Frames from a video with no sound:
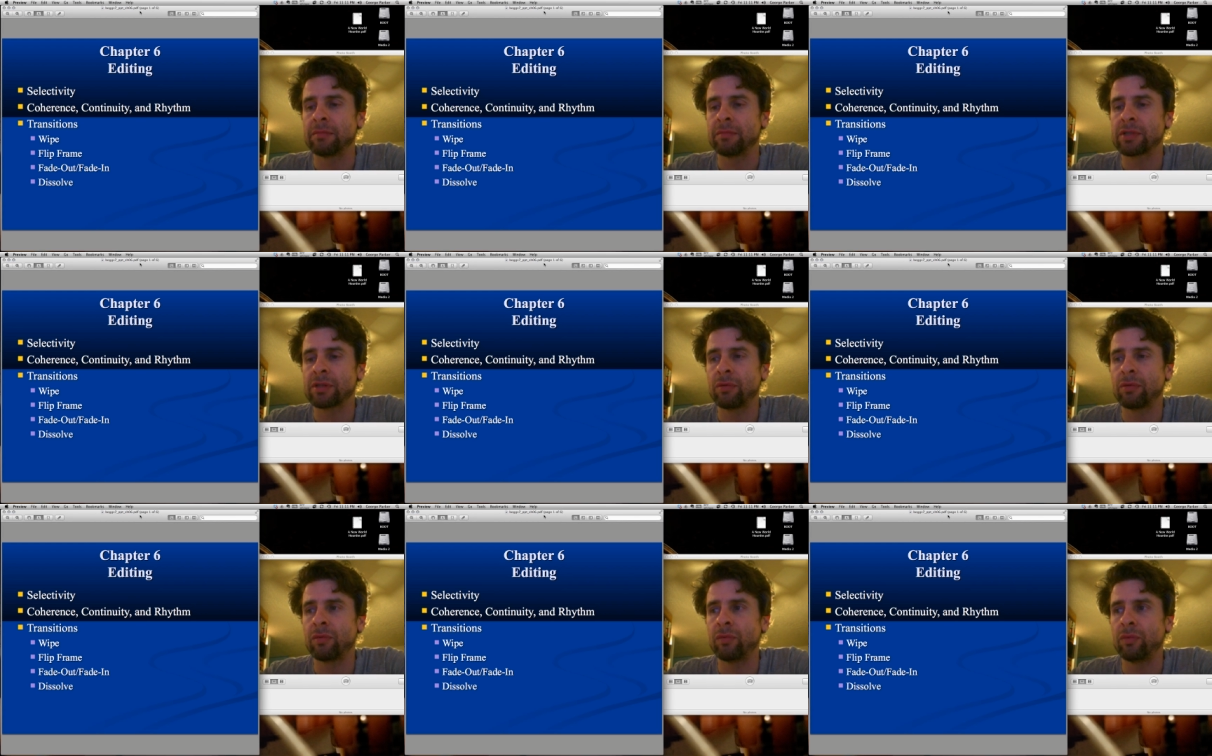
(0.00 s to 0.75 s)

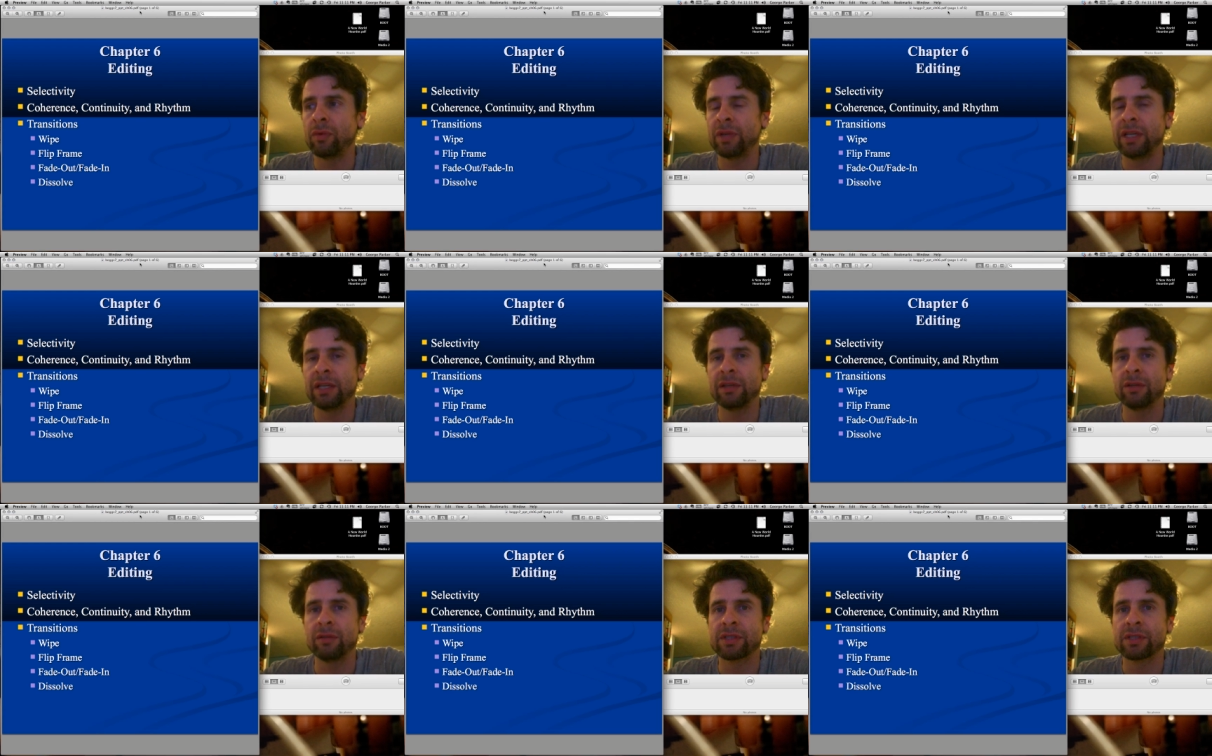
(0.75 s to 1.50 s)
So what we need to
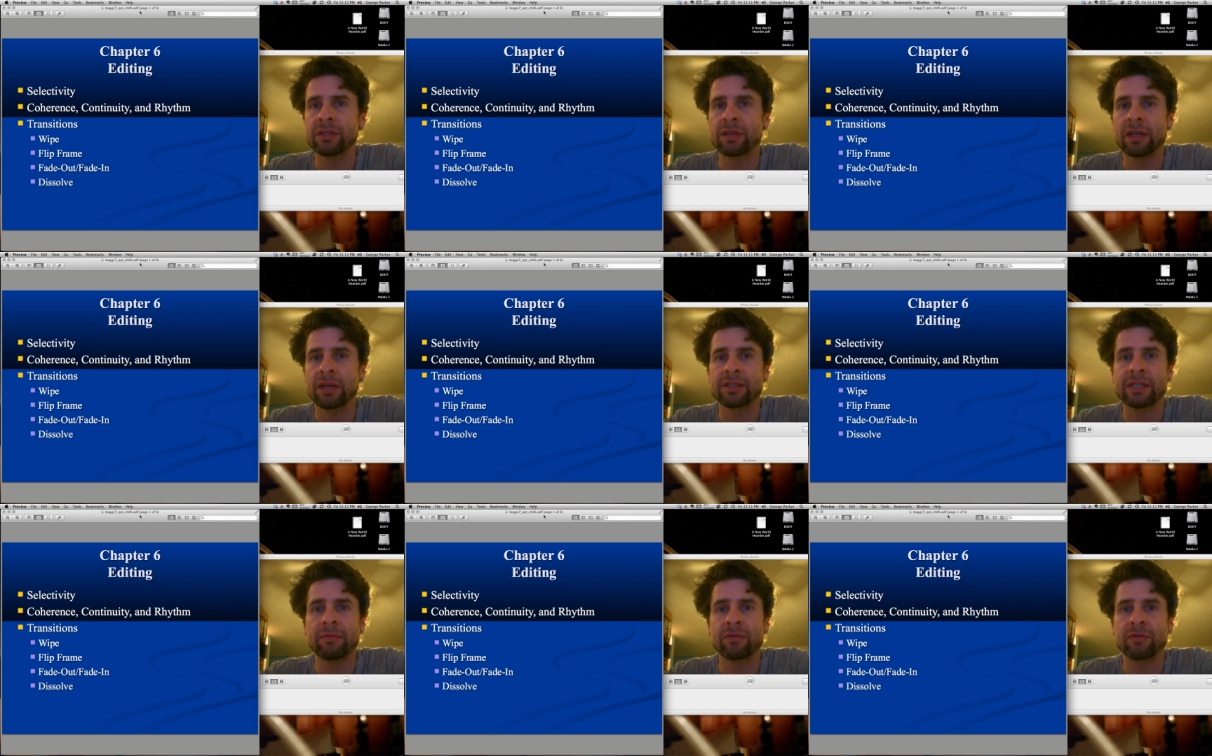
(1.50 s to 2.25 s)
do is to kind of
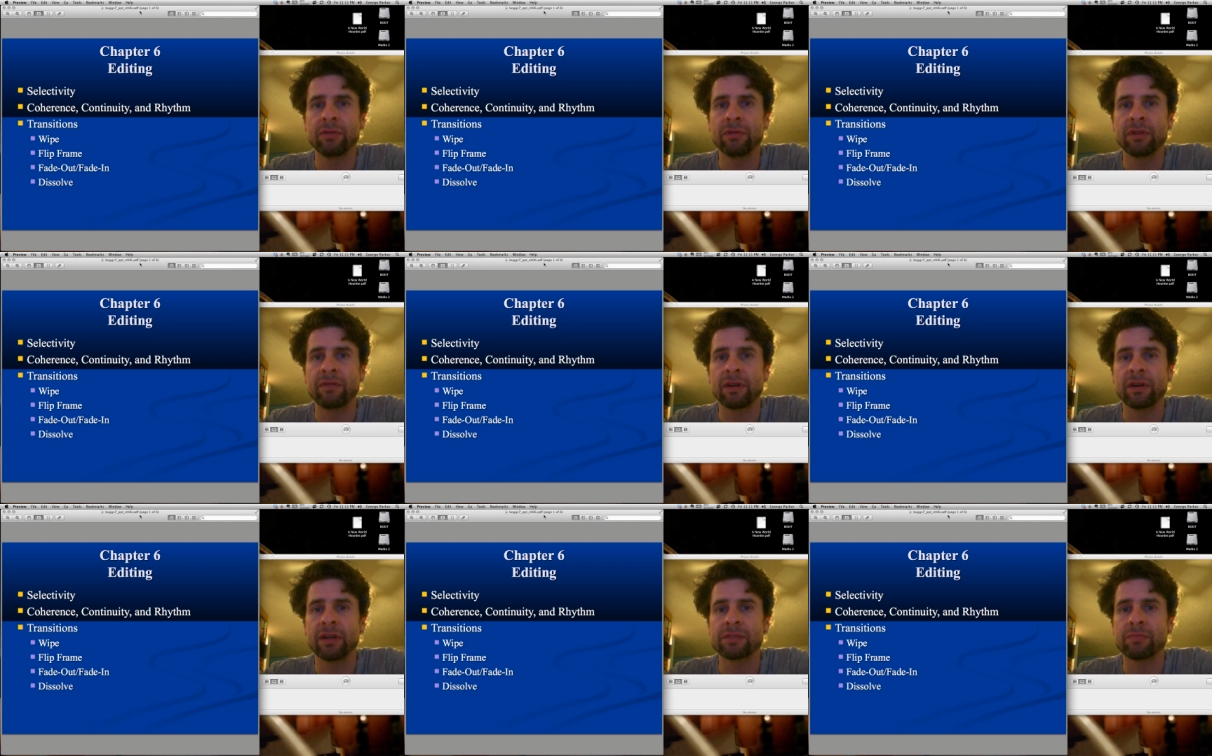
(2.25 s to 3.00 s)
step through the
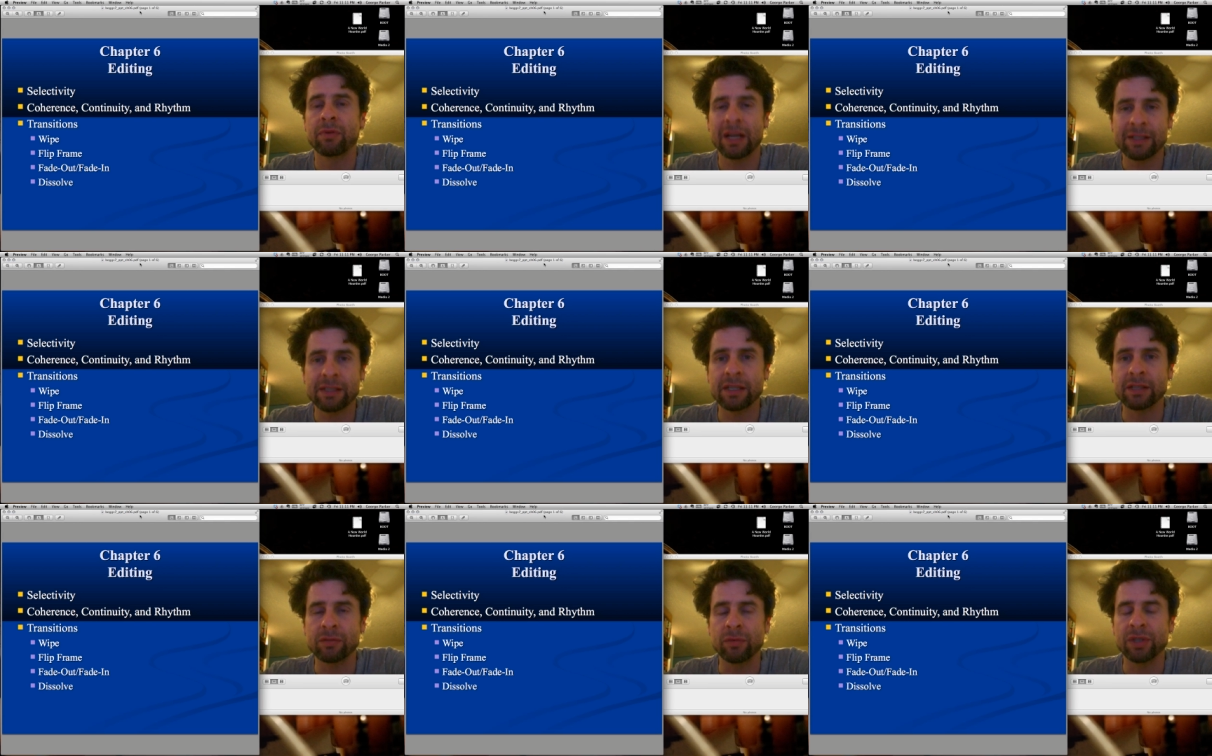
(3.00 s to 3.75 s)
various
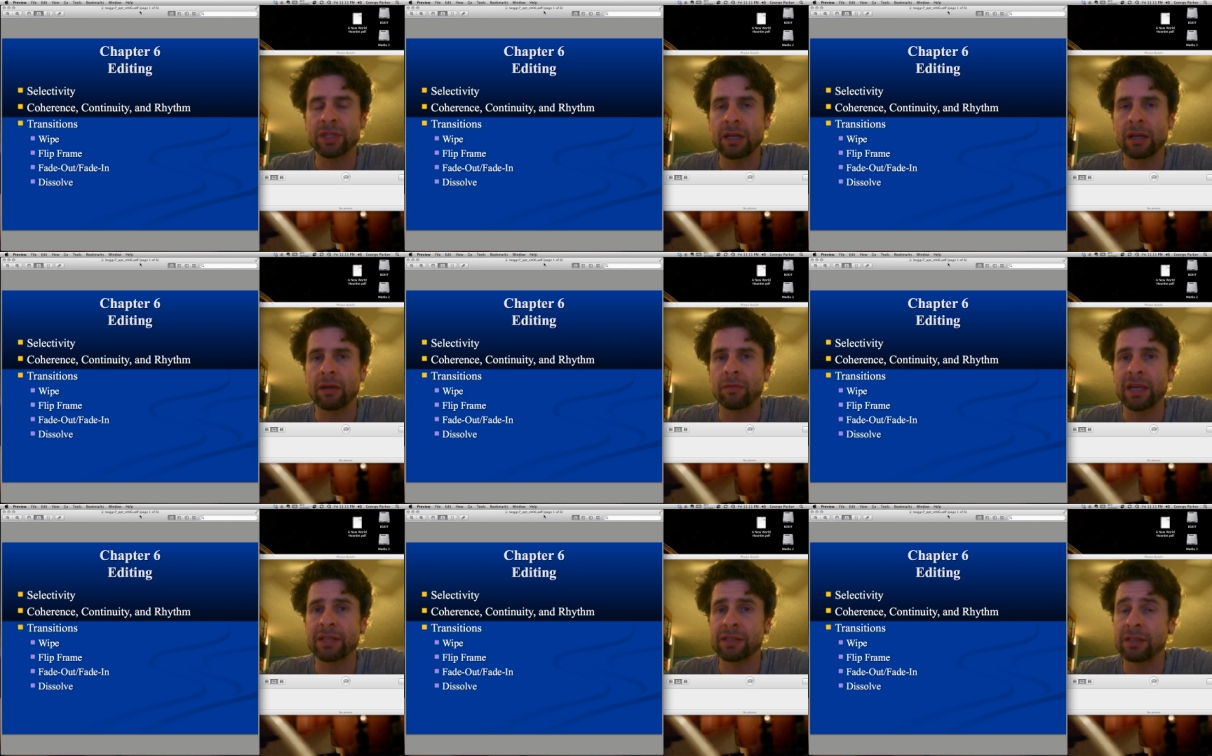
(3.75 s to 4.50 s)
process in which an editor
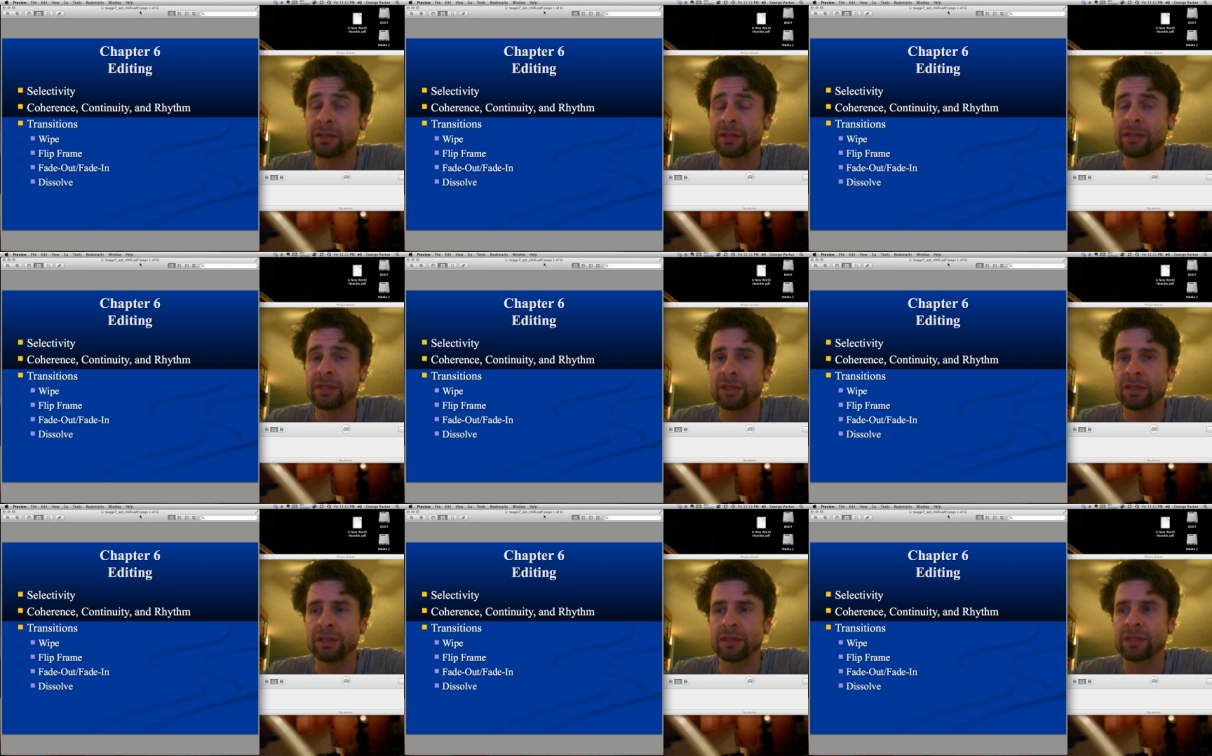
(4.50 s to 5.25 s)
makes these
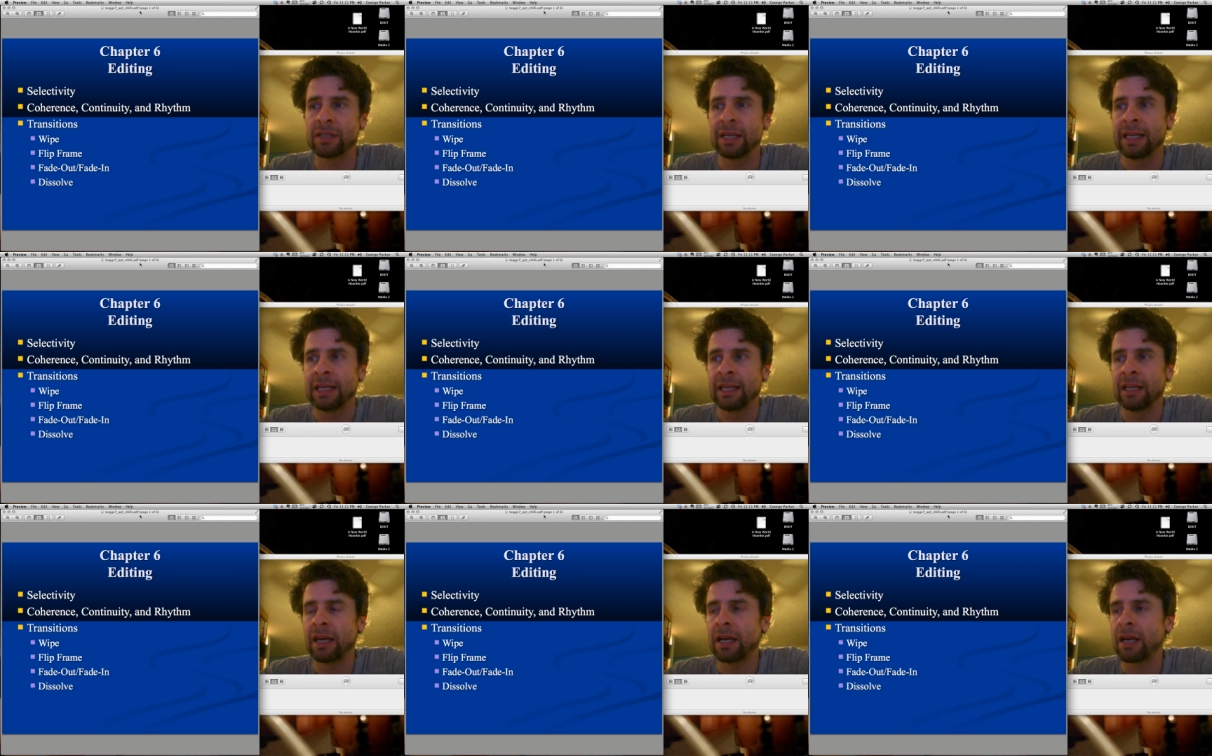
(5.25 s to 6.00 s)
decisions
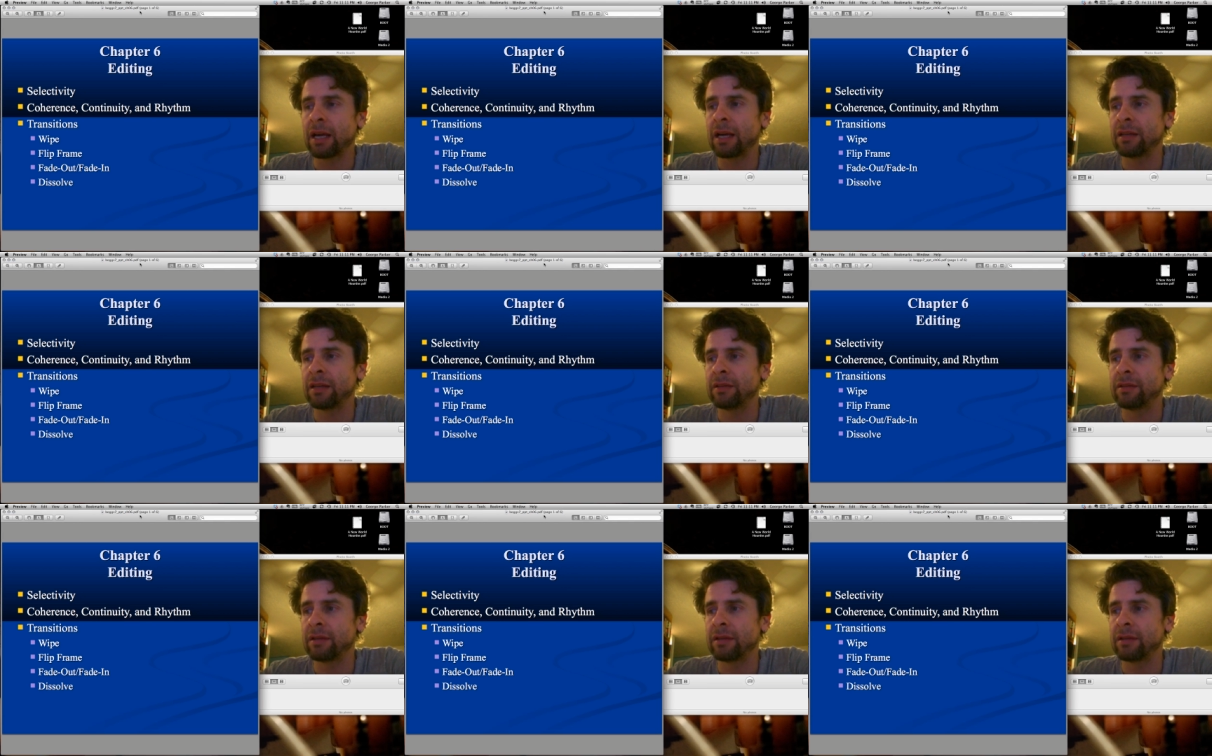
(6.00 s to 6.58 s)
and